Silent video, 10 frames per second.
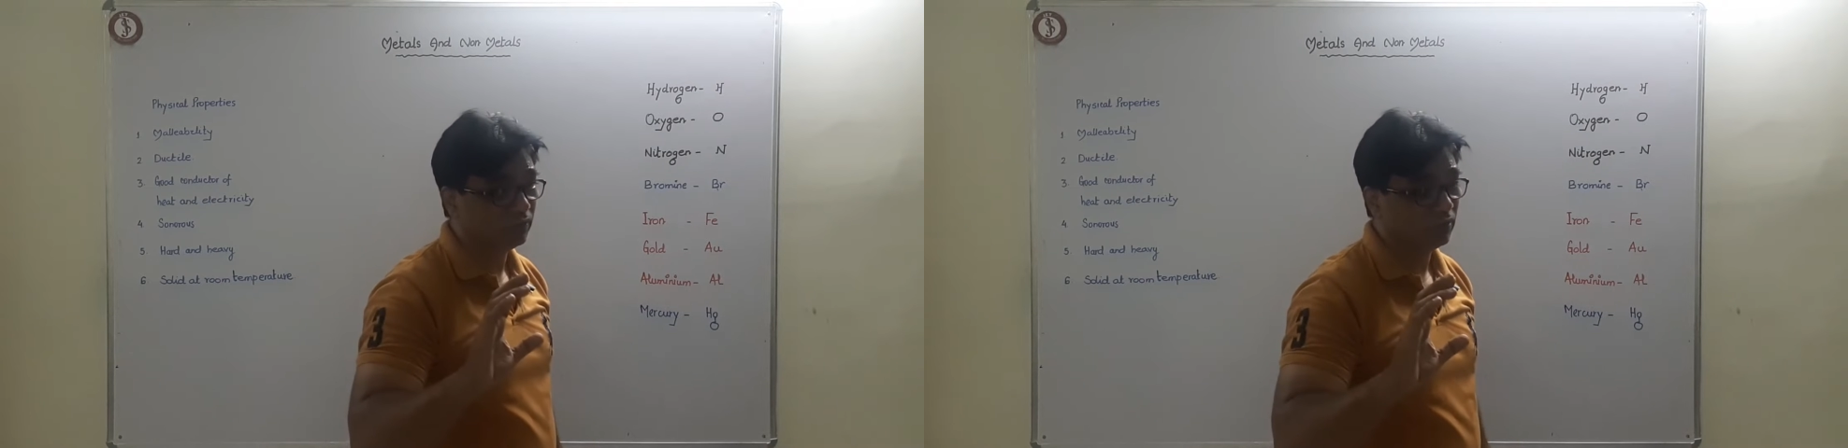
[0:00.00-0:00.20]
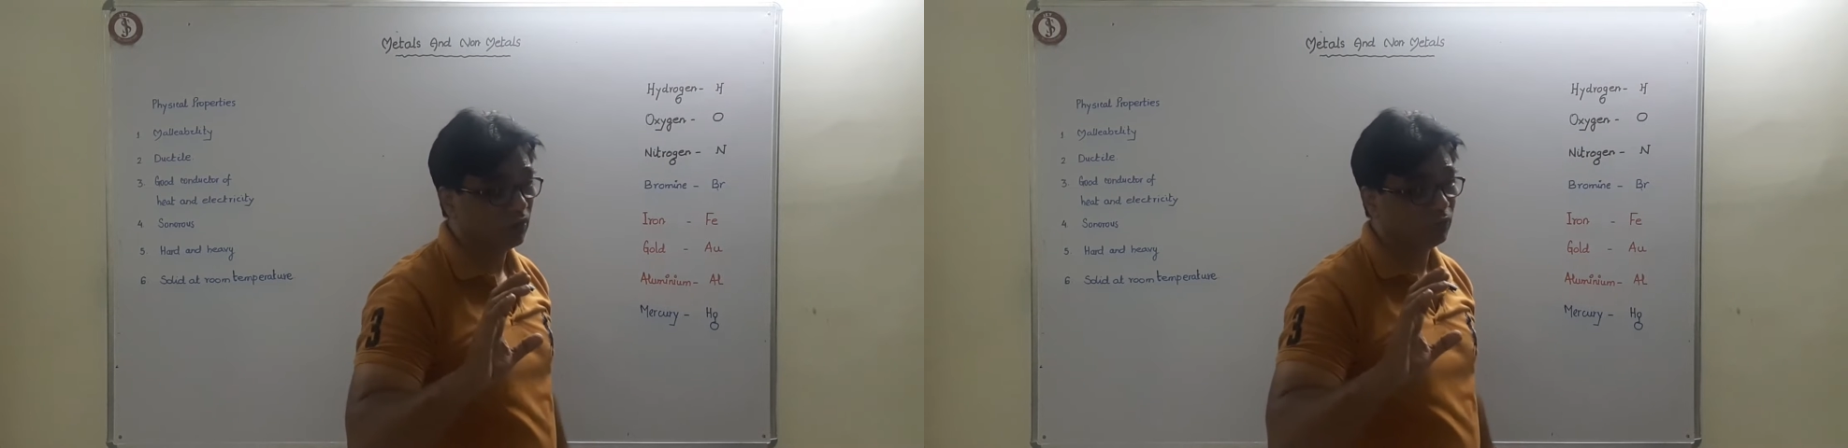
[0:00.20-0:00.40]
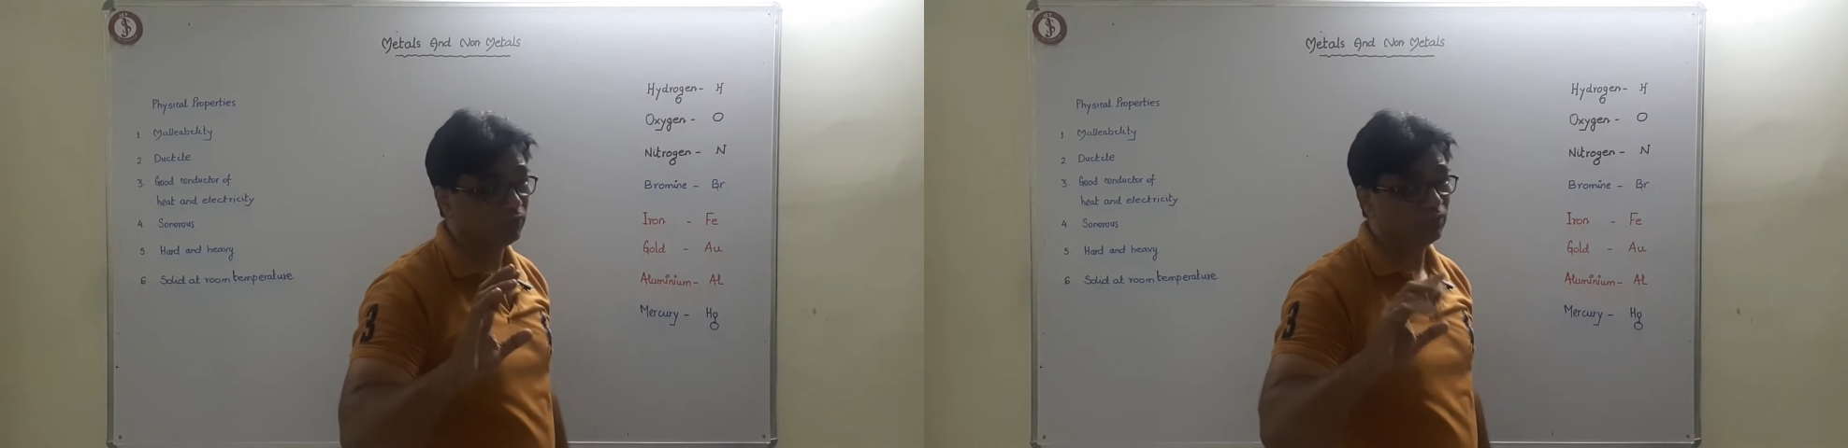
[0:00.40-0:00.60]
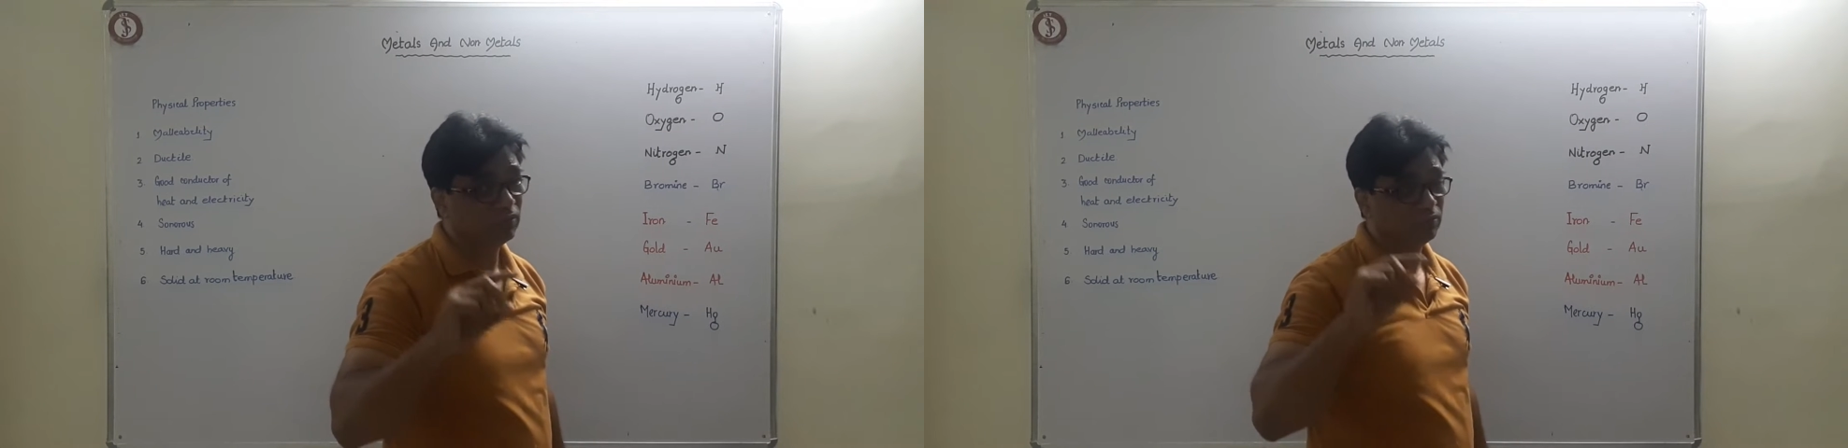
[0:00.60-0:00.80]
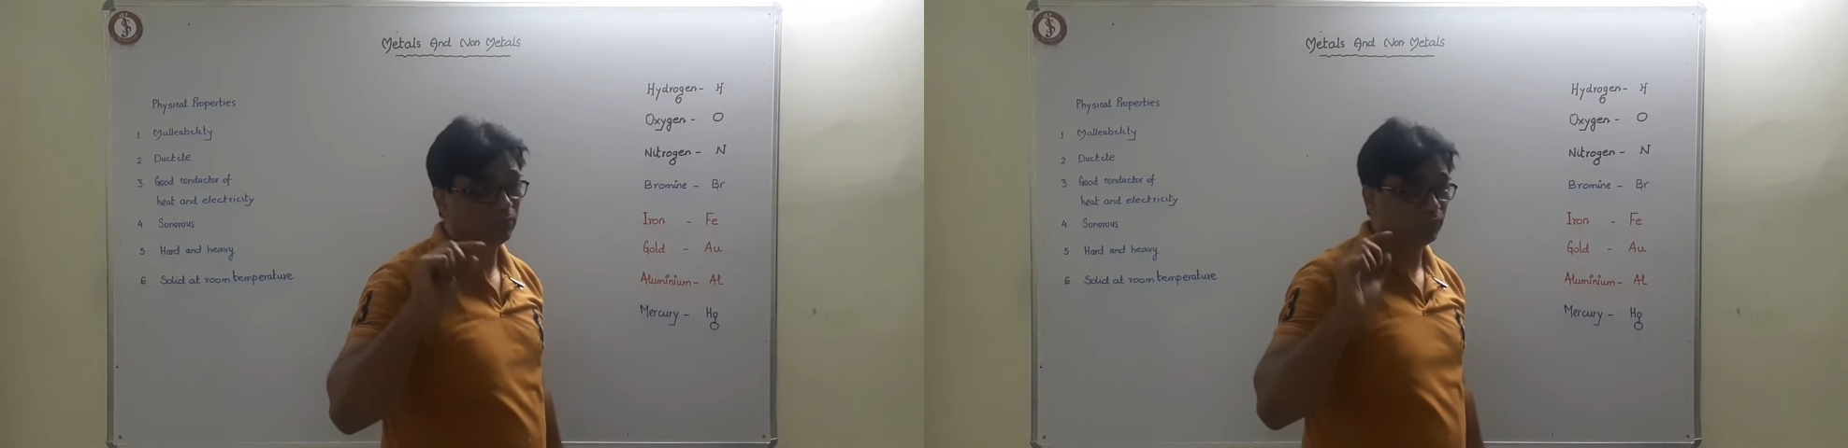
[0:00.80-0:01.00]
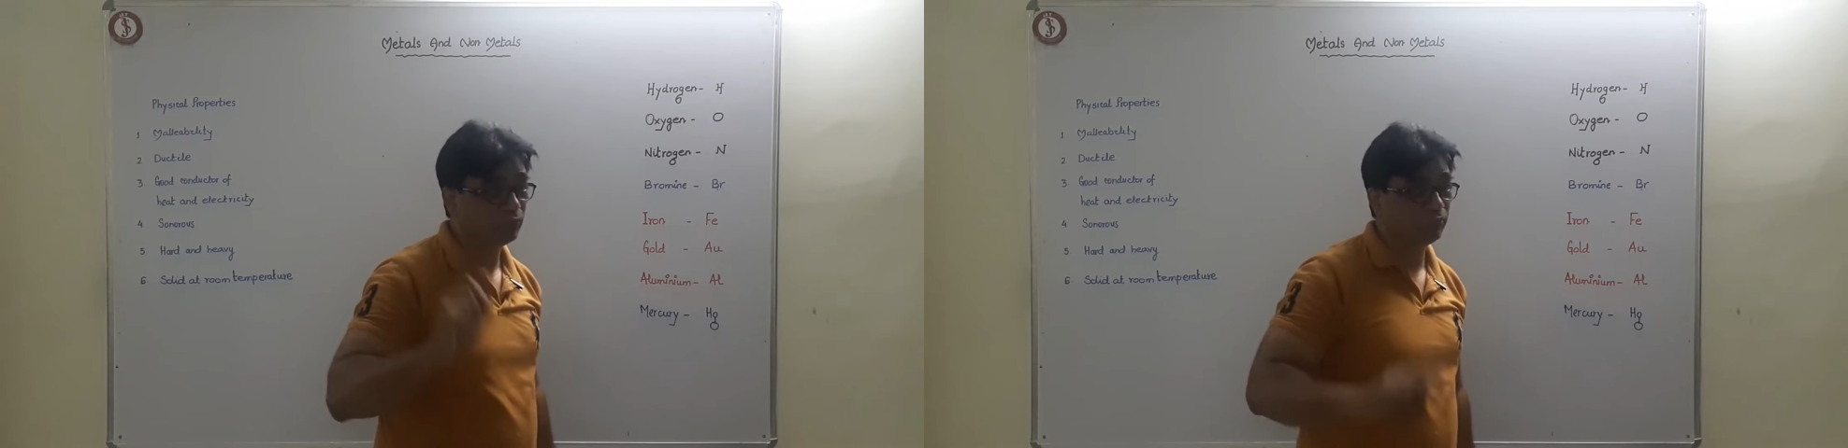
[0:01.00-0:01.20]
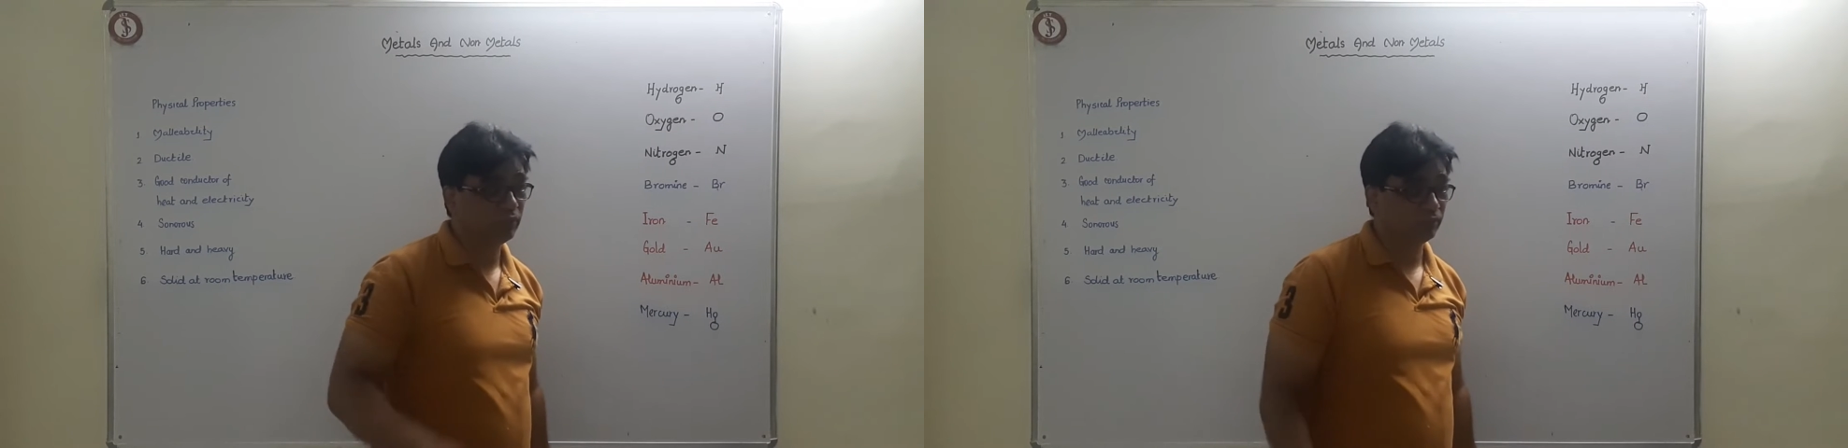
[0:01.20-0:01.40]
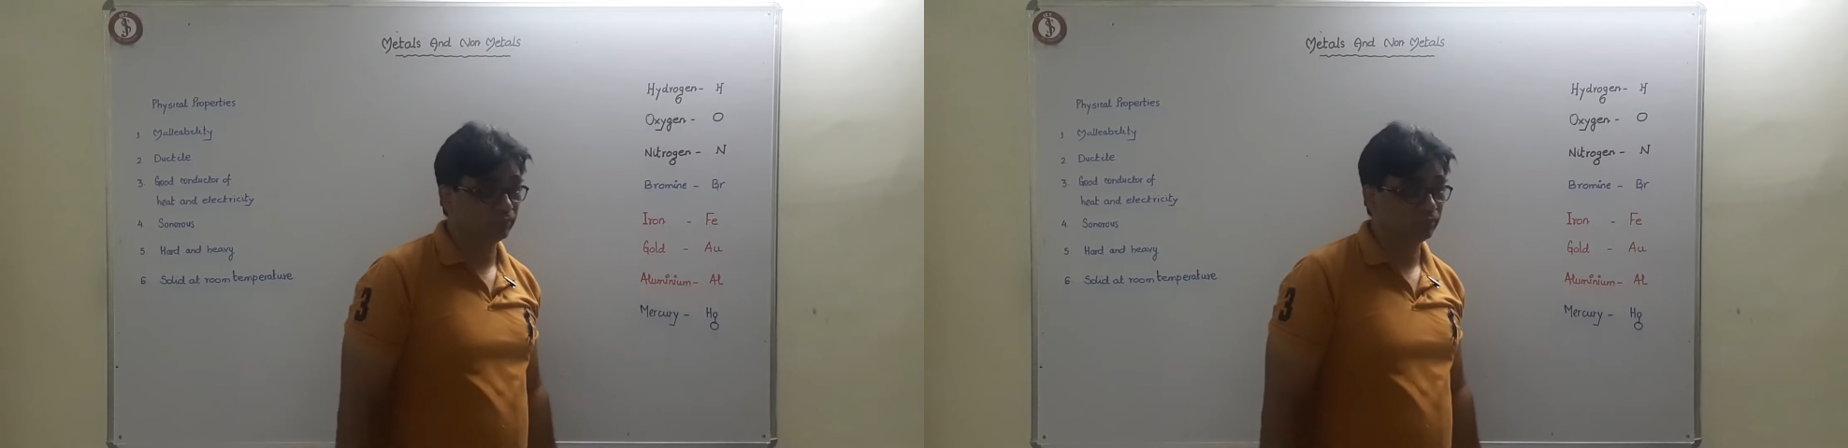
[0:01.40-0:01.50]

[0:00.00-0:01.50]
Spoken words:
however, bromine.